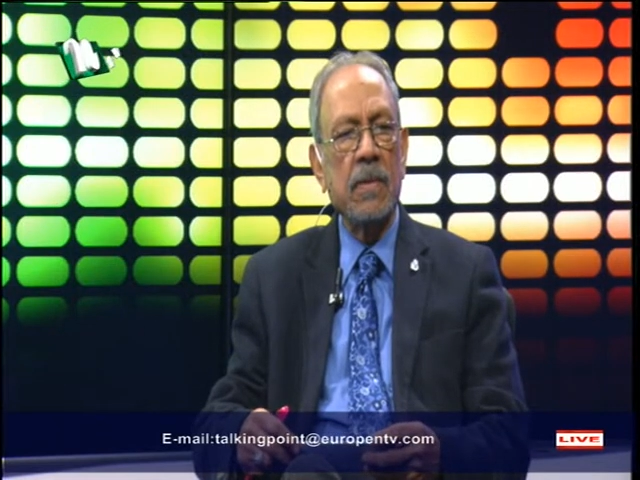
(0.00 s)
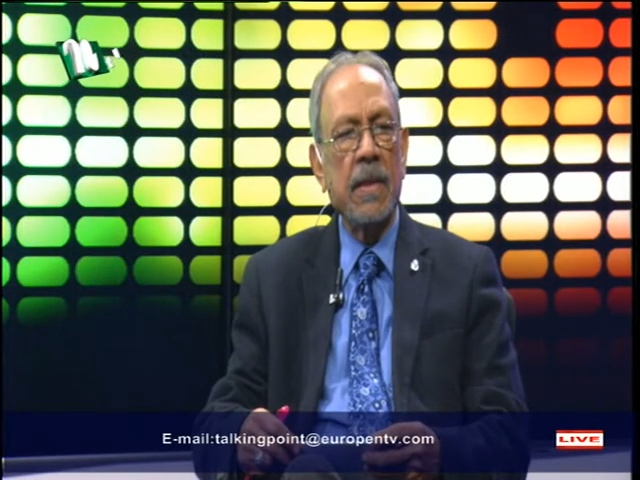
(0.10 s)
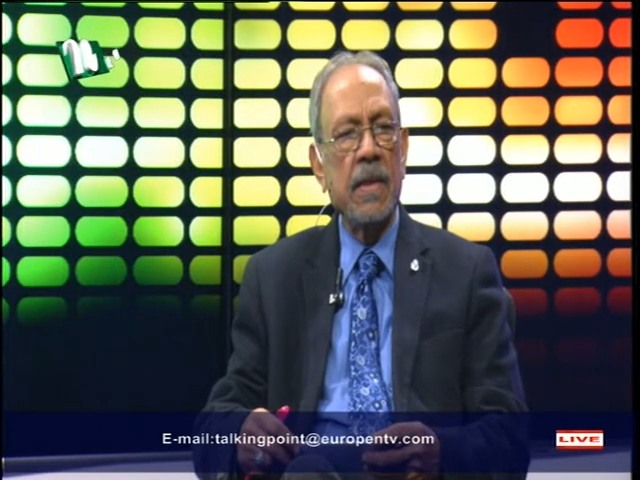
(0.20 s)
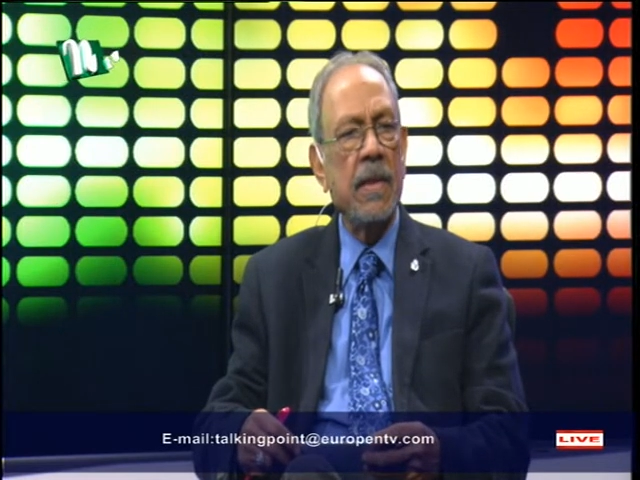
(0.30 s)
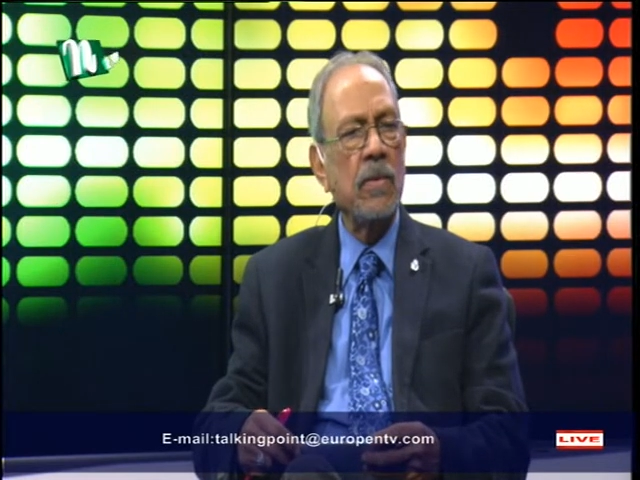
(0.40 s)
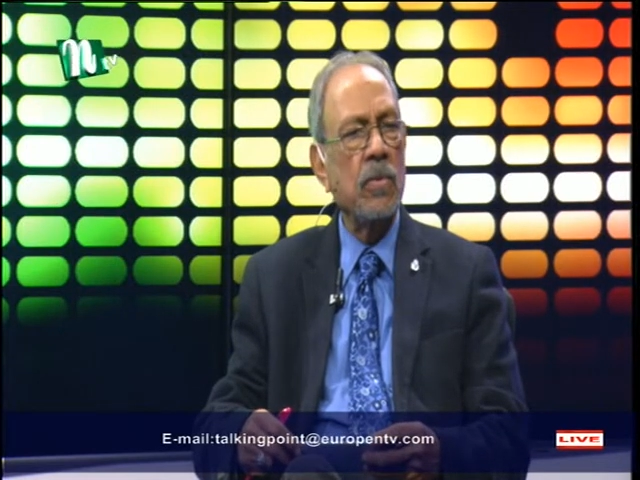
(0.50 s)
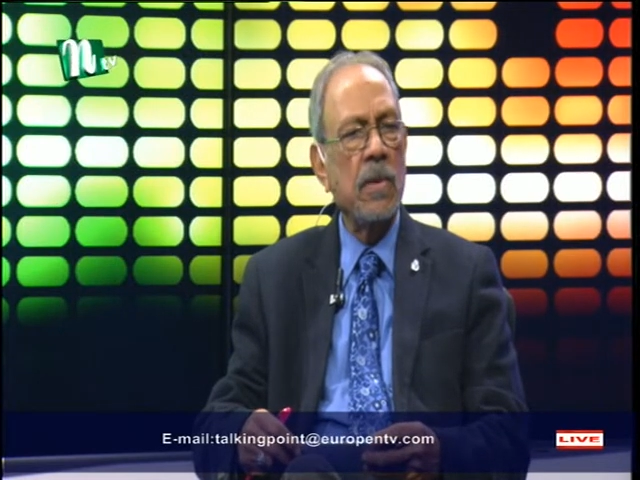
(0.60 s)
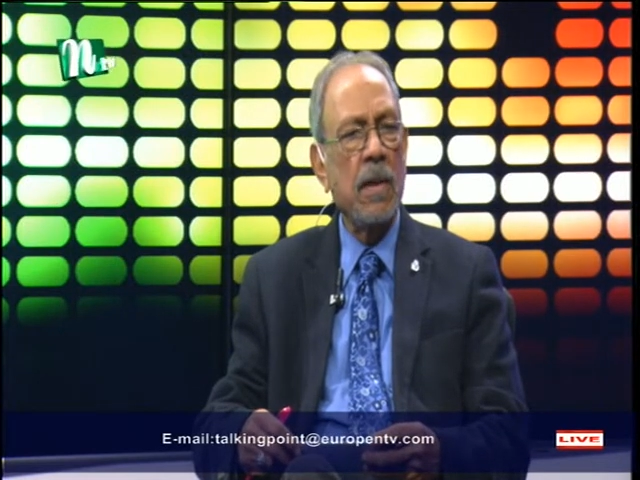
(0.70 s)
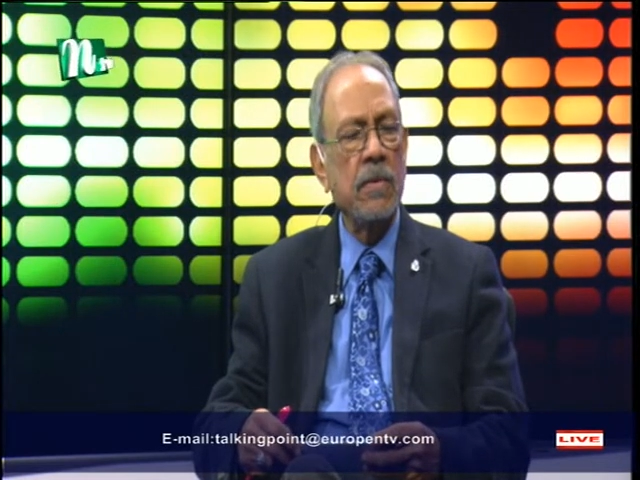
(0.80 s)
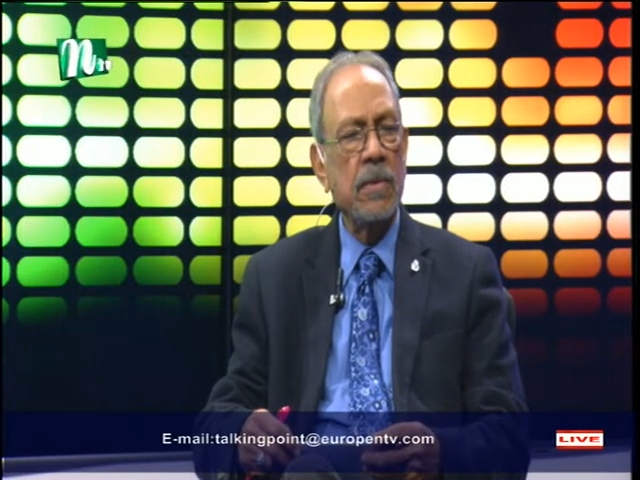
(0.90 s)
in, in
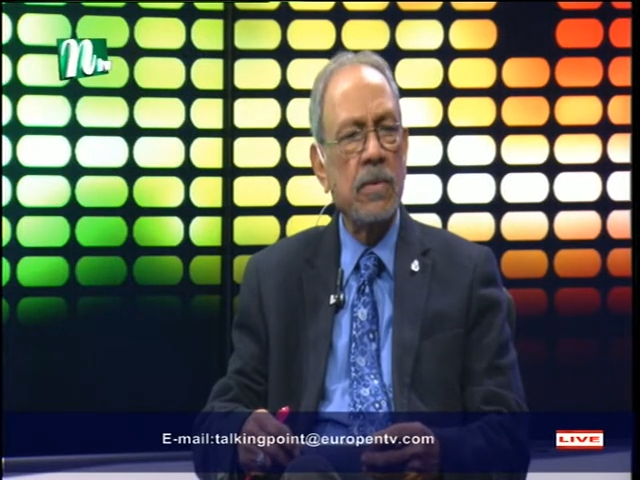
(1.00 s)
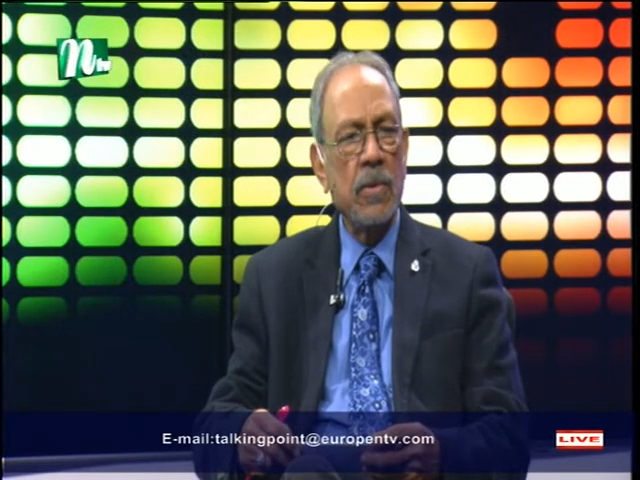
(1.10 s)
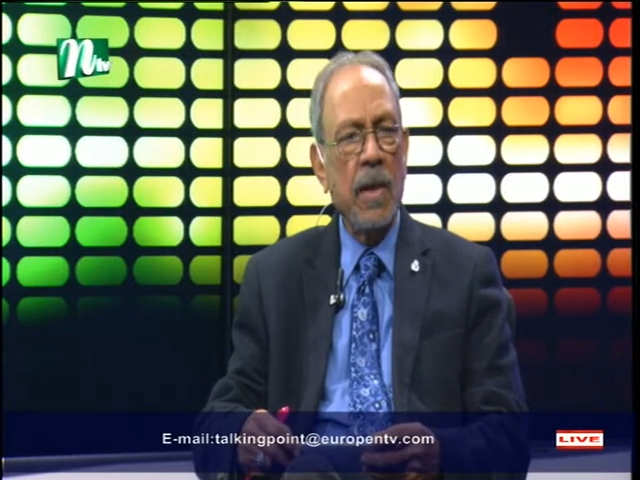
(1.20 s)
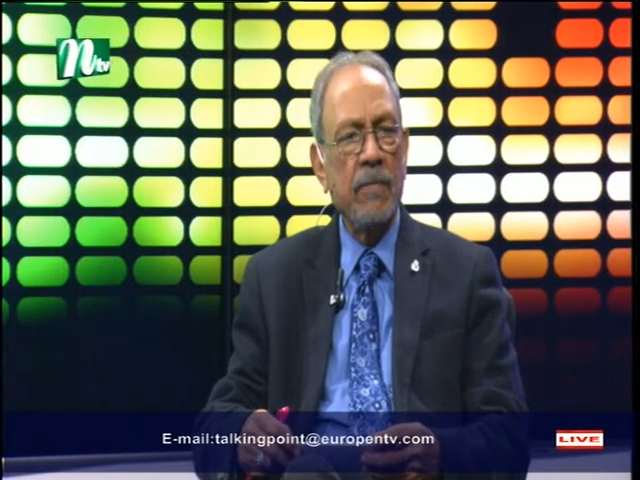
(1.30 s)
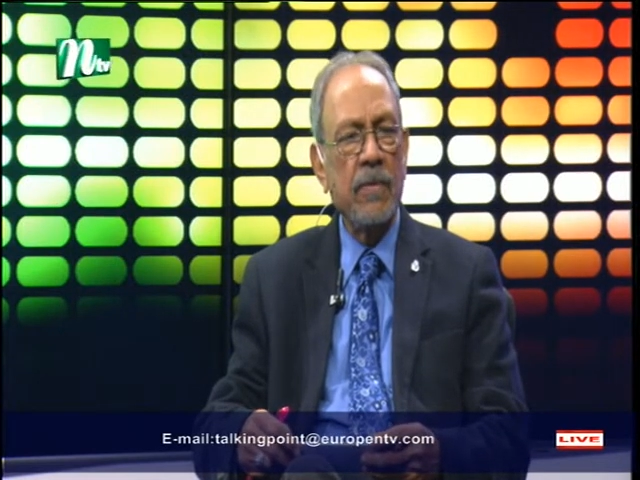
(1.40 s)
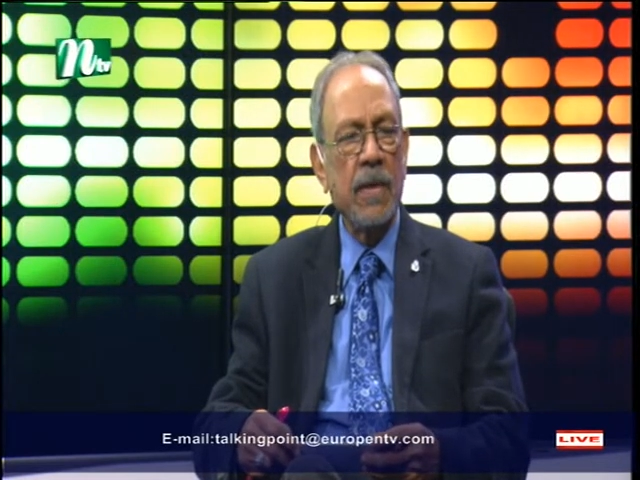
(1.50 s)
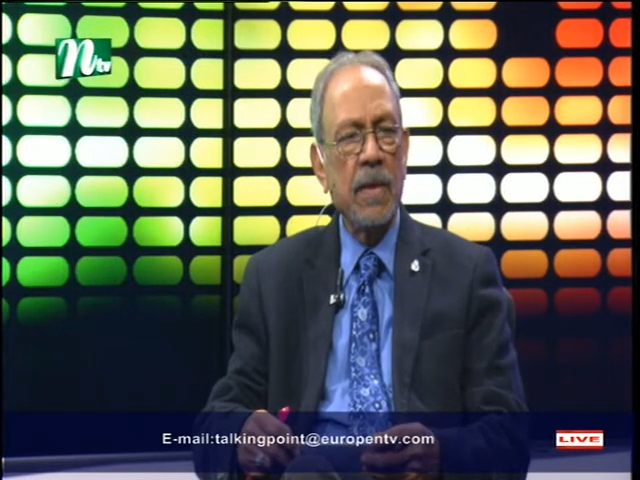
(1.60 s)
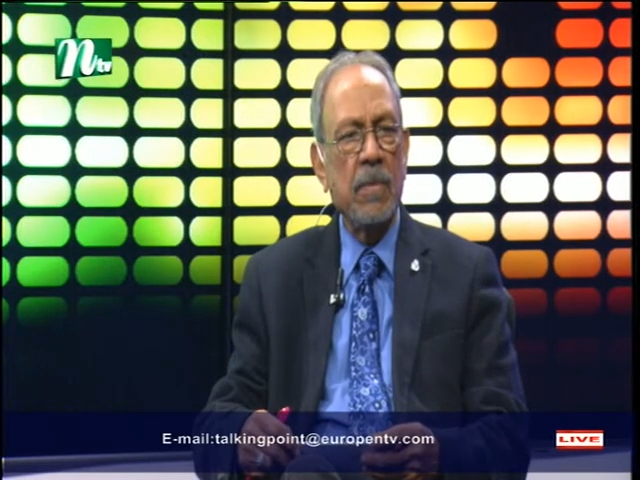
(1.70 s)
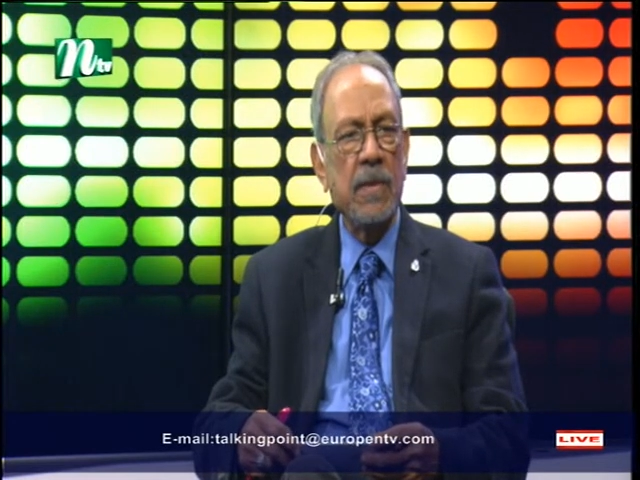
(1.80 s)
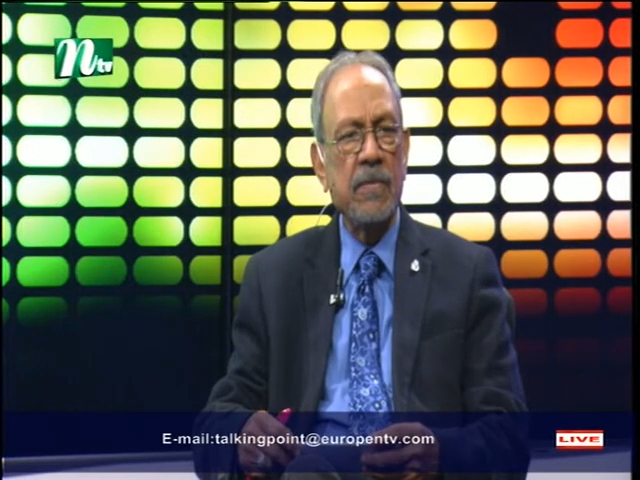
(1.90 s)
2012
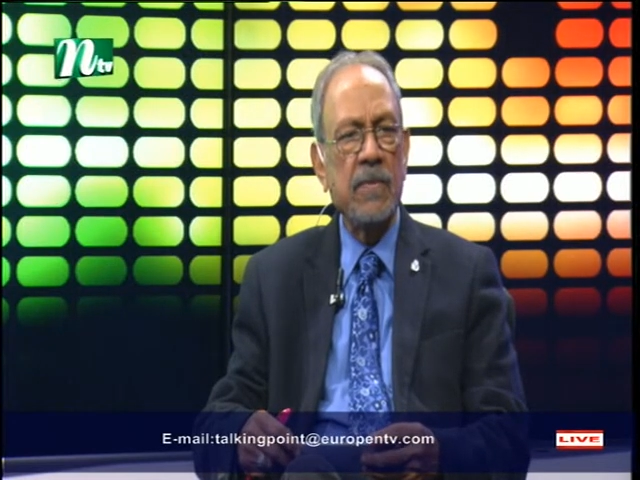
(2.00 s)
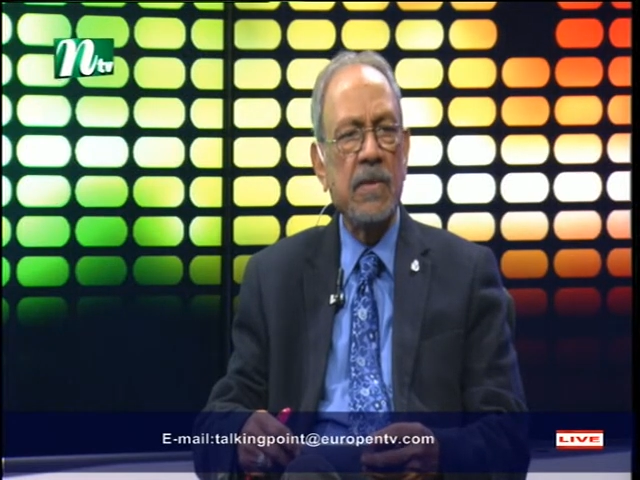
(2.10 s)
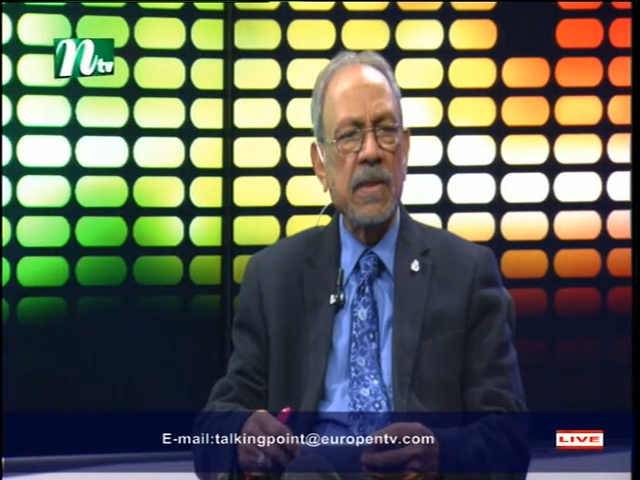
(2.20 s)
but it was